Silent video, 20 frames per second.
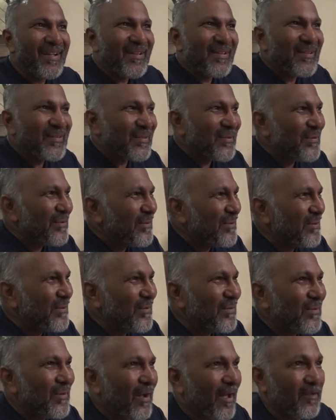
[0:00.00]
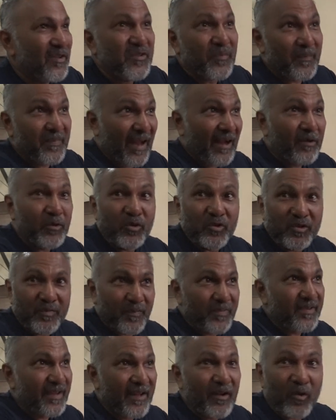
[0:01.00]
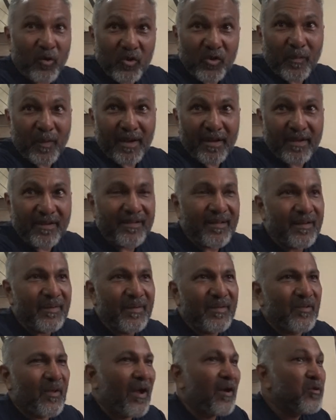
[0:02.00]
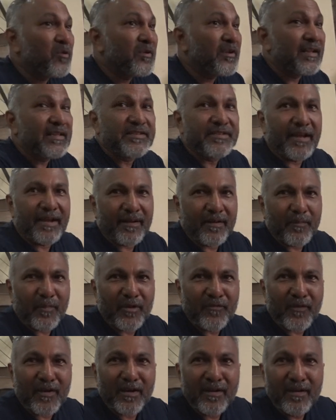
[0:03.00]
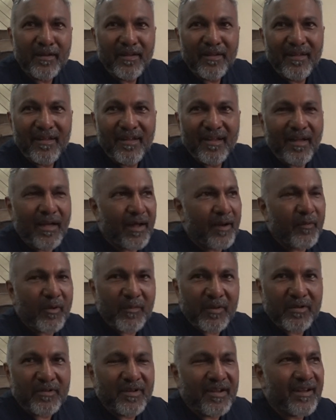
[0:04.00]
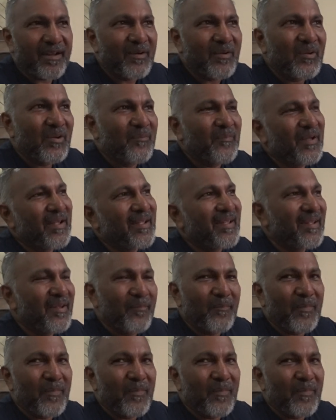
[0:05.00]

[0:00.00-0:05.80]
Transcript: So, and that too, staying close by Yingsan. So I had to tell Jack, my friend, Arey Baba, ticket door maegi.